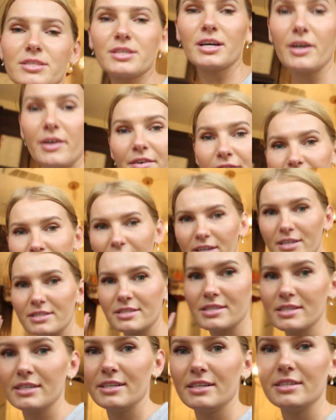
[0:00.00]
Sorry if the
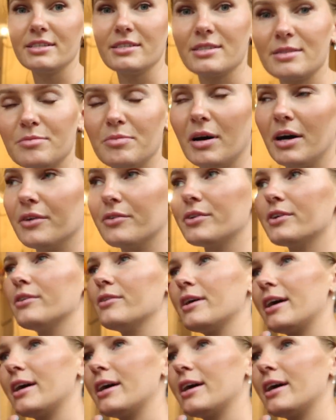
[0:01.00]
AC is bothering you